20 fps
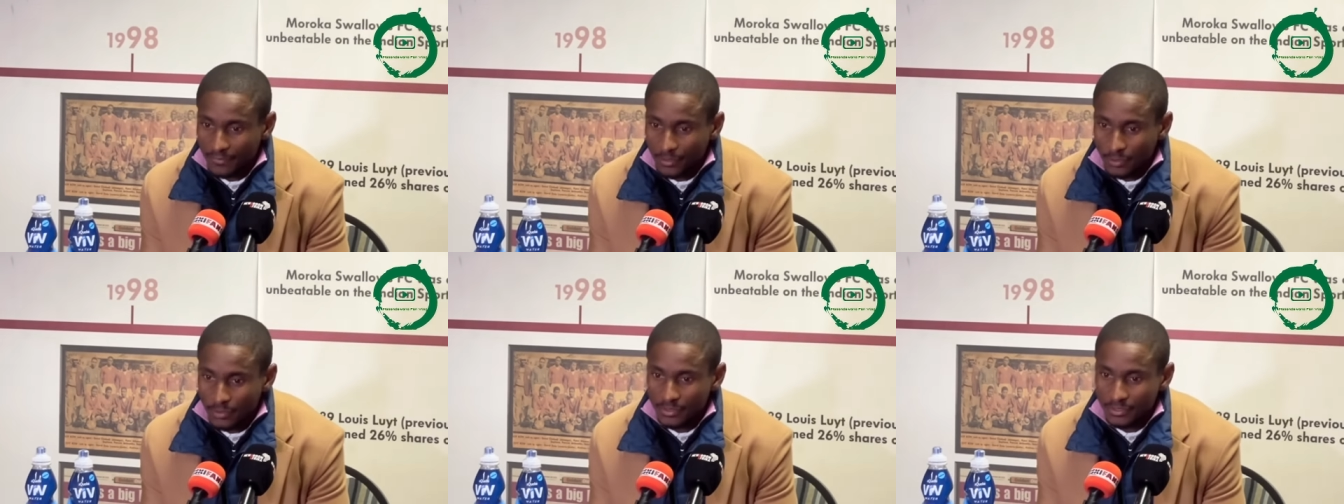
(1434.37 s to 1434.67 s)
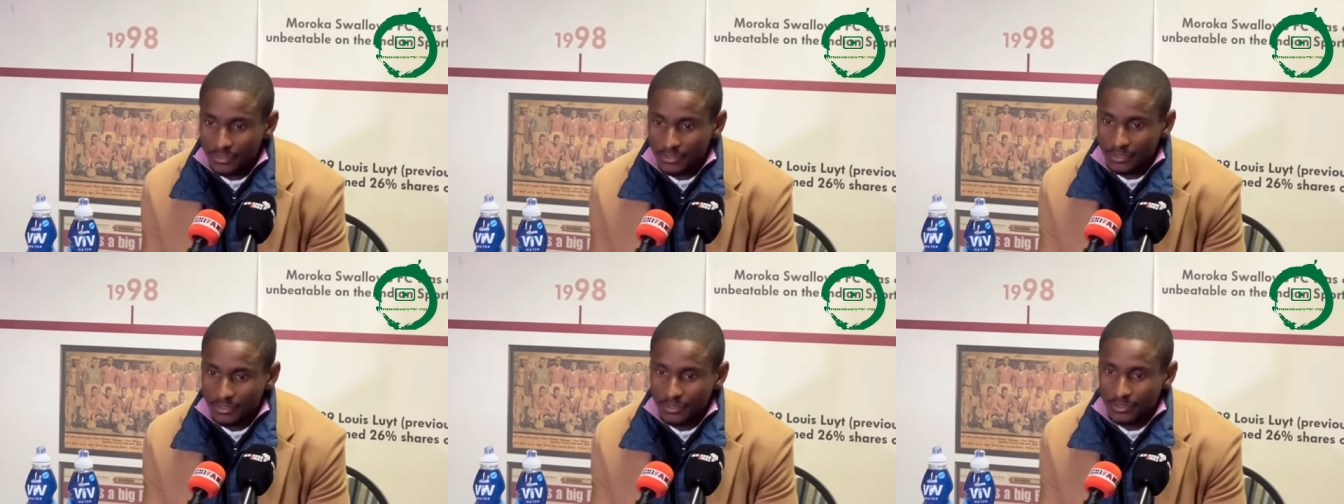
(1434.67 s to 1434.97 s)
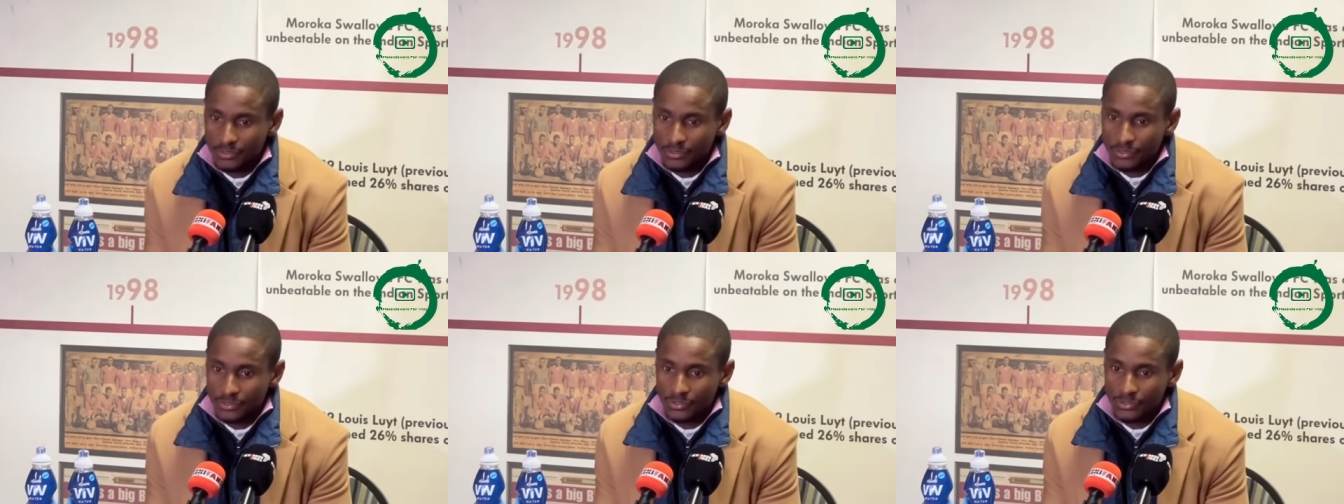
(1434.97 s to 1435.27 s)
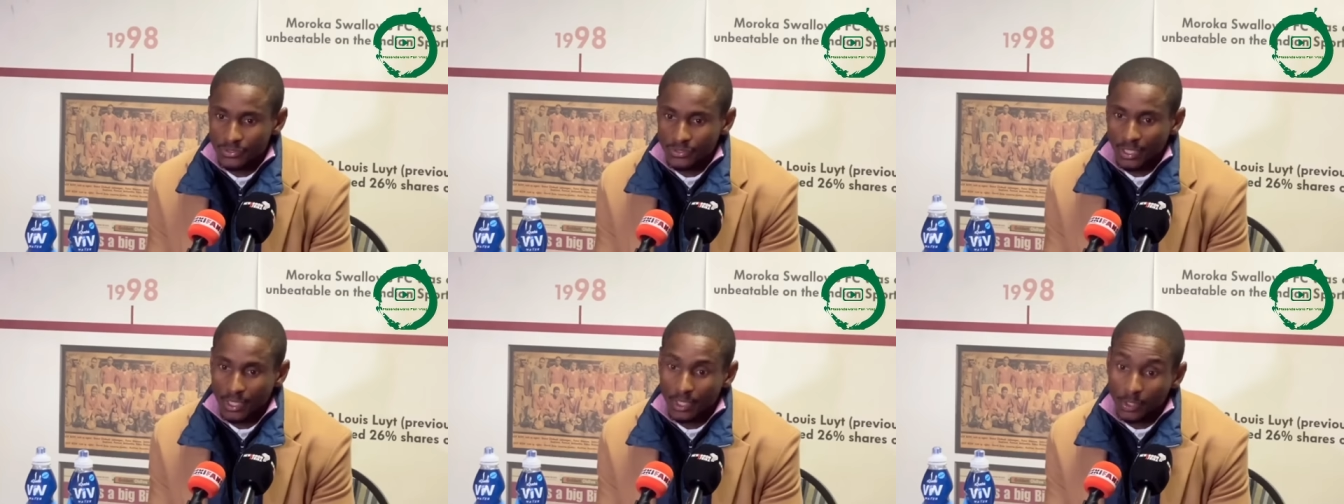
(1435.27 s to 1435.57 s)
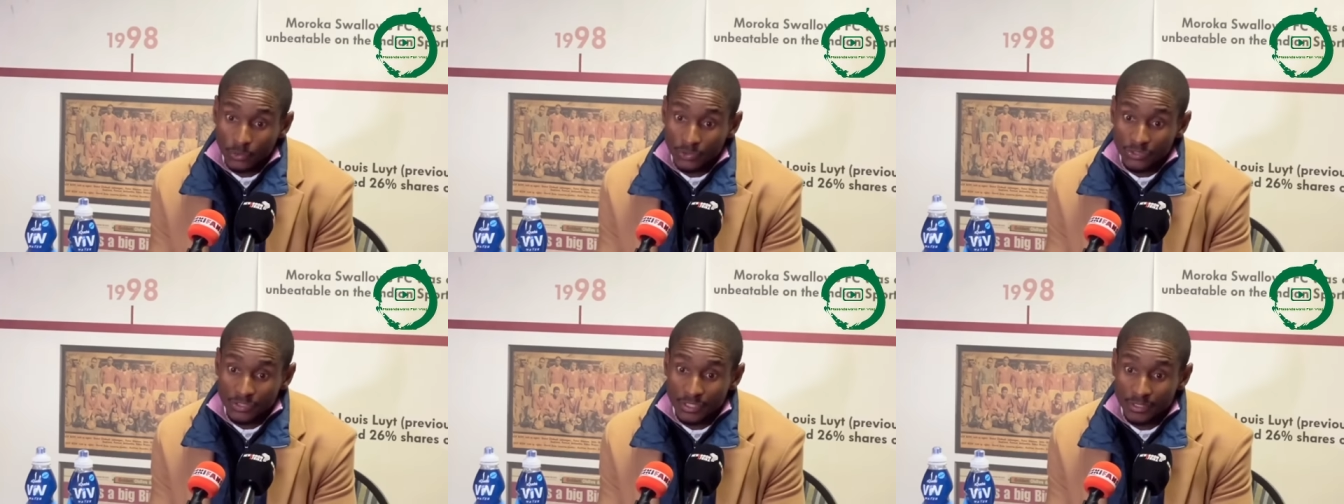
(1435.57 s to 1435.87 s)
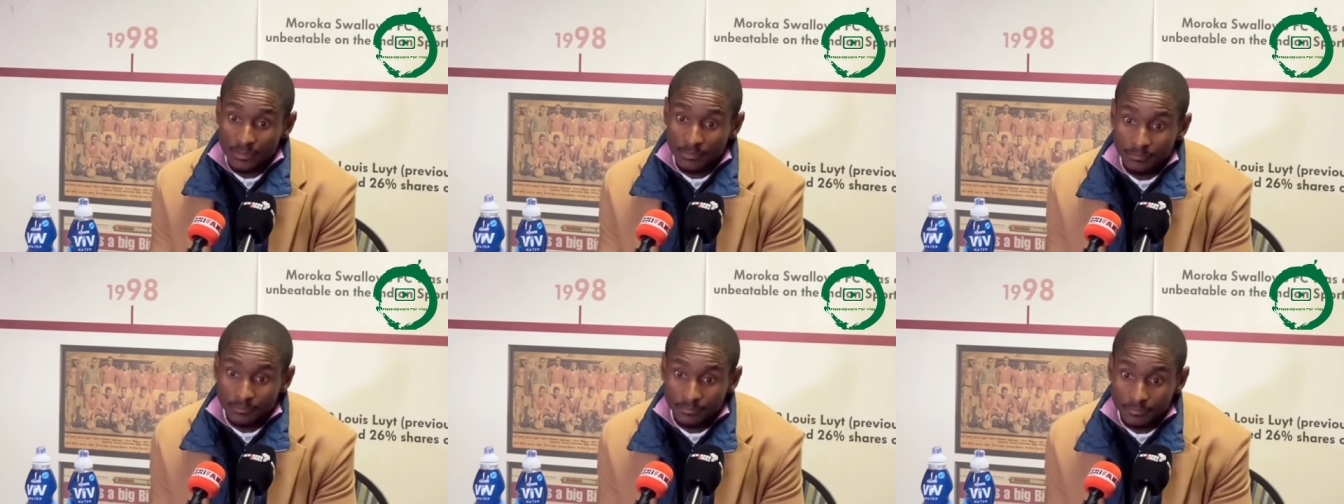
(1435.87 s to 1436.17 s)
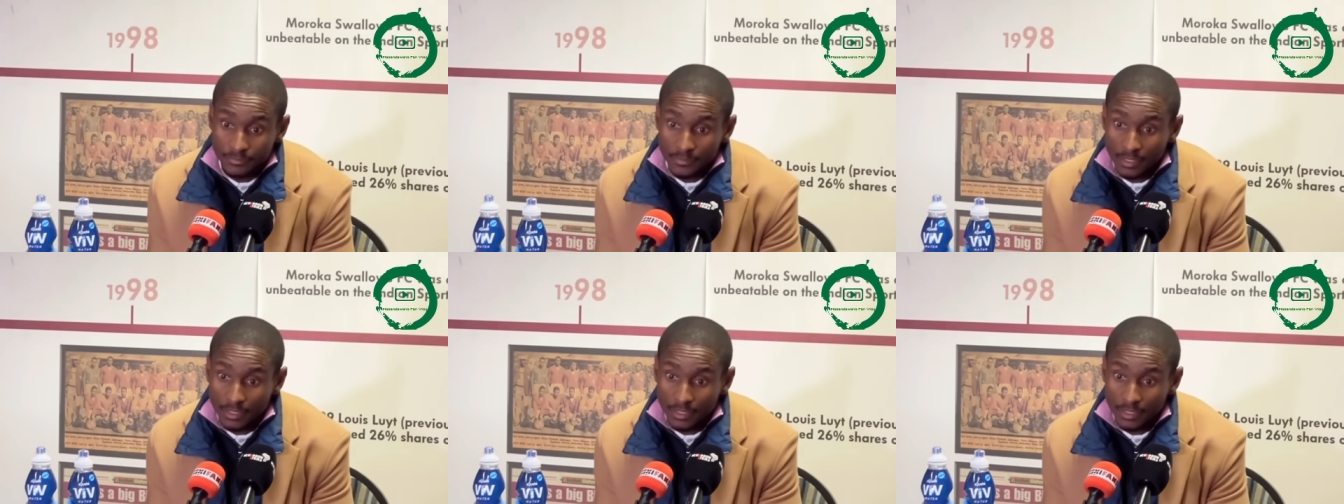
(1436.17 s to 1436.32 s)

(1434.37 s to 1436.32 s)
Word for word: conditions, a good team.